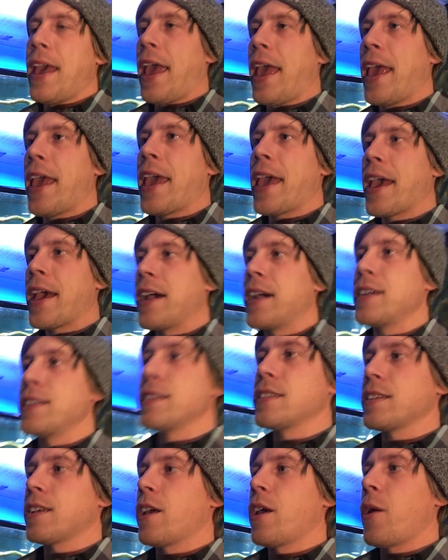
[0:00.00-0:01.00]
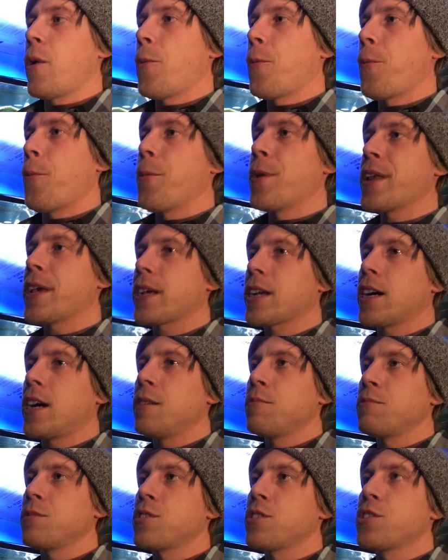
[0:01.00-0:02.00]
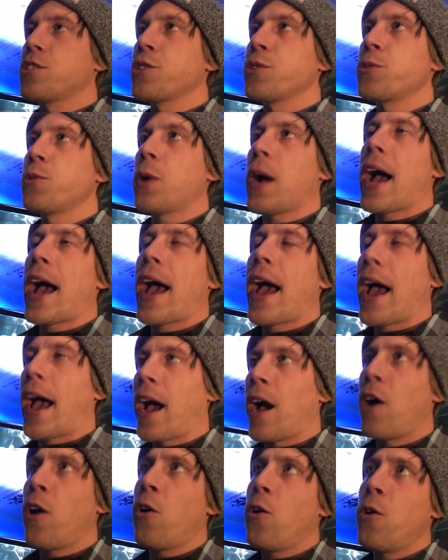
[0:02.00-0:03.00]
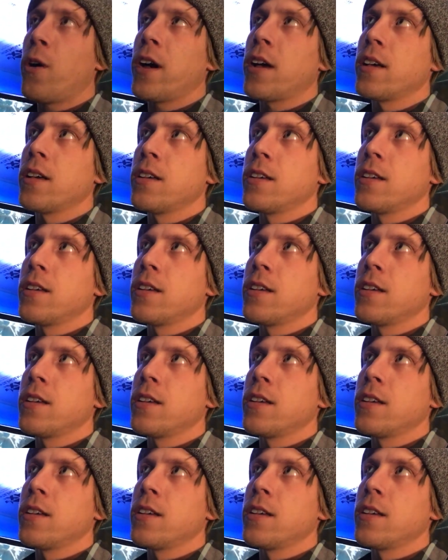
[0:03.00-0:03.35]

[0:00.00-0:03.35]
And when it comes to how